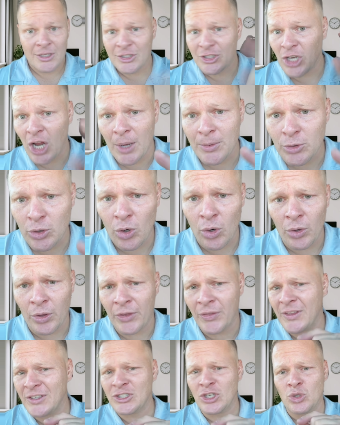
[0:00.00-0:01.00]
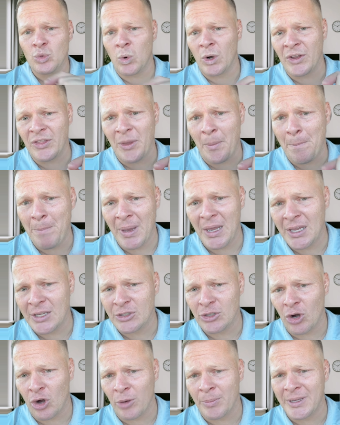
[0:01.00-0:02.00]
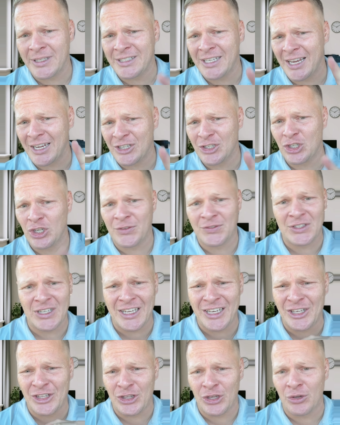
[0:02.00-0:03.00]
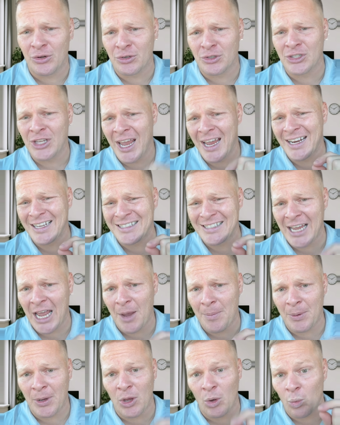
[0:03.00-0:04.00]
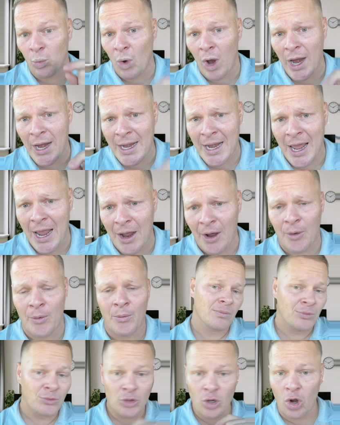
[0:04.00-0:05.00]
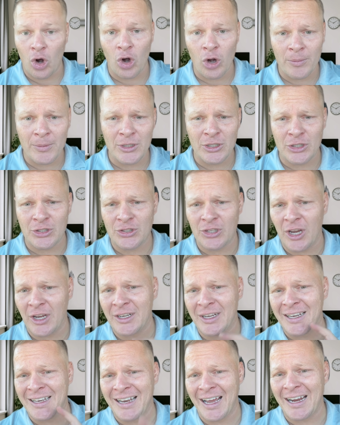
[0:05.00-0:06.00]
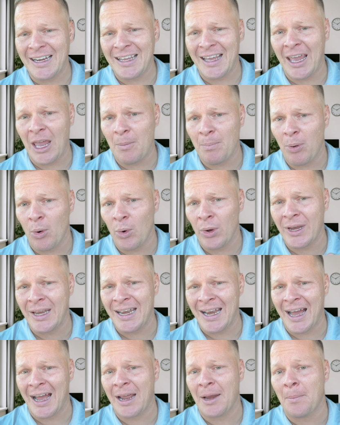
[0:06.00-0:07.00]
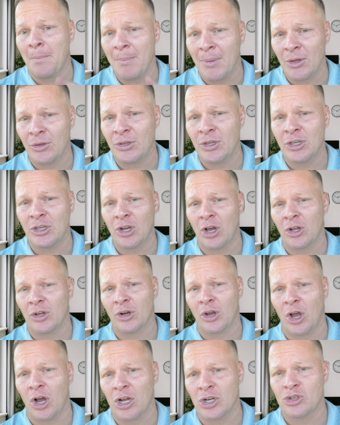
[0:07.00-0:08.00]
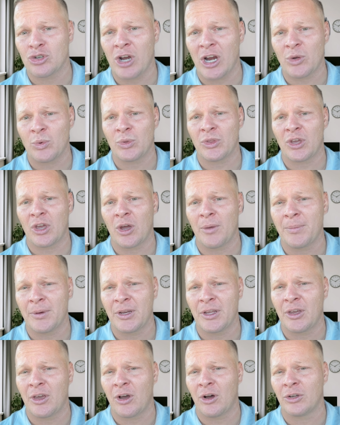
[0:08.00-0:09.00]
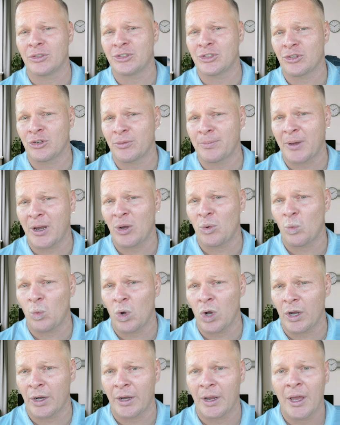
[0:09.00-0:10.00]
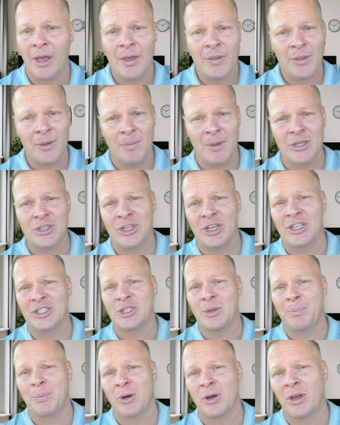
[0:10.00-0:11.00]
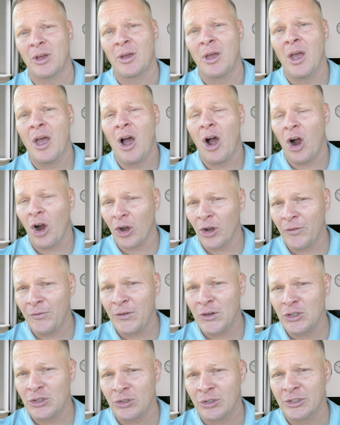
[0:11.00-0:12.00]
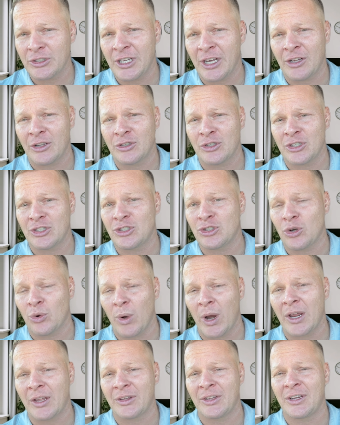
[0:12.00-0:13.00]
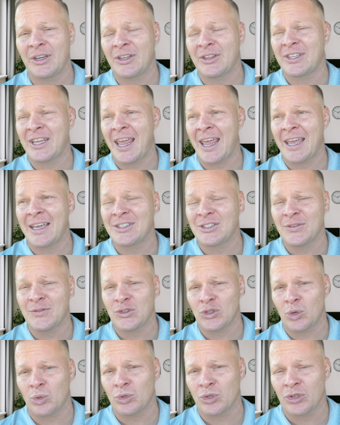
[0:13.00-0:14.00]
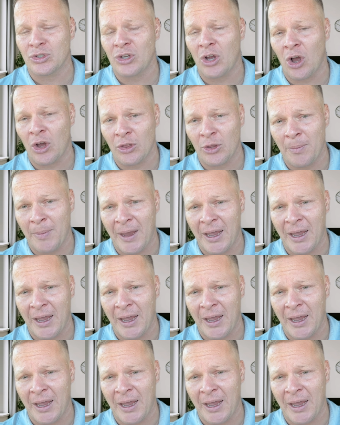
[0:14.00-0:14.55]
Stop scrolling. This is one of the biggest Army tech shifts in years, and it's happening right now. The Army just signed a $98.9 million contract with a company called TurbineOne. The mission is to put artificial intelligence directly into the hands of soldiers on the